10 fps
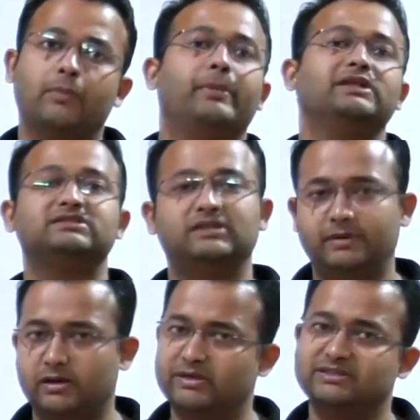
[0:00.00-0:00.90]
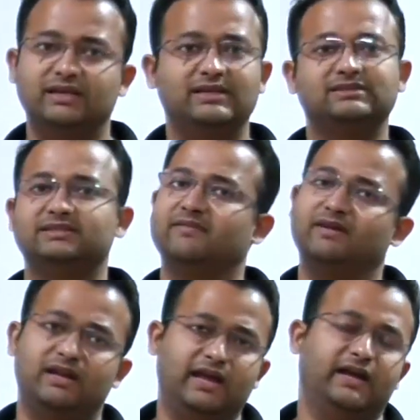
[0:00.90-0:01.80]
means chapter number 6
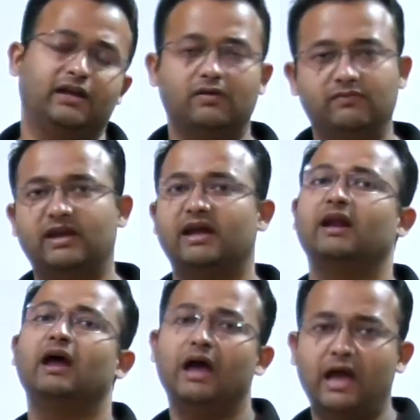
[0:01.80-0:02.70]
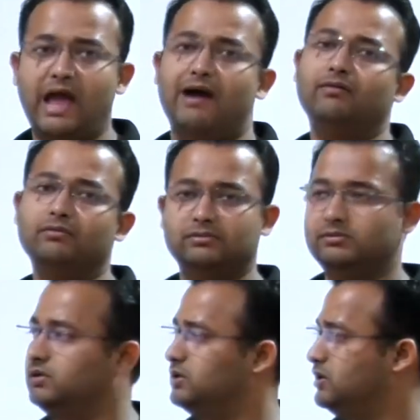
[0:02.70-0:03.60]
7 8 we can have
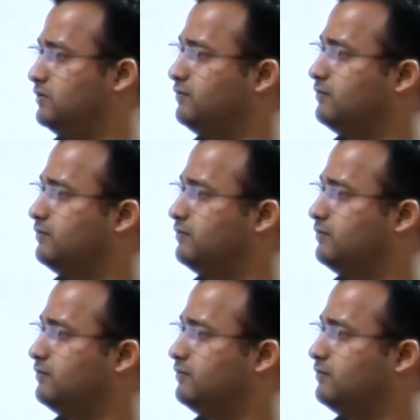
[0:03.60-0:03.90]
uh,